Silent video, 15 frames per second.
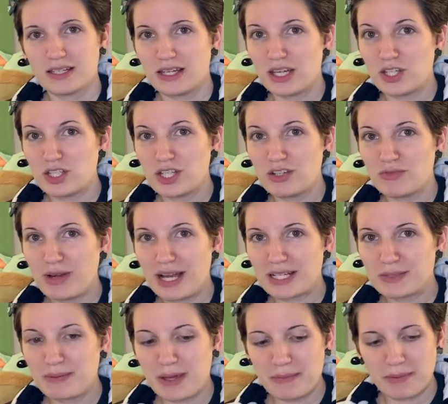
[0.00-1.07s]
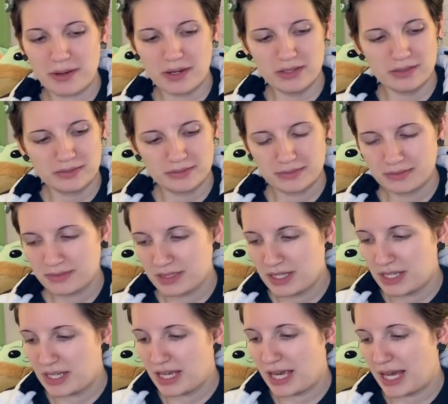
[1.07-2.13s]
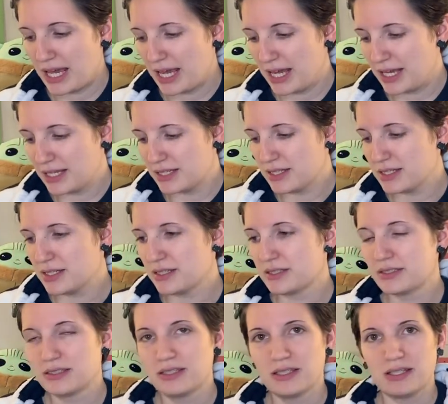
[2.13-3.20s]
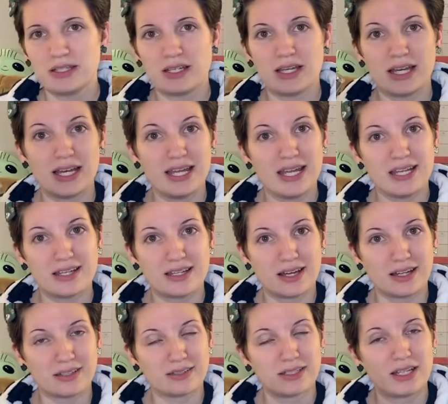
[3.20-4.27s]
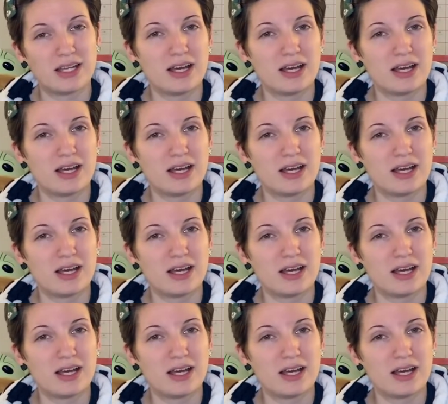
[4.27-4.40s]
a sheet of wax paper, and a heat gun.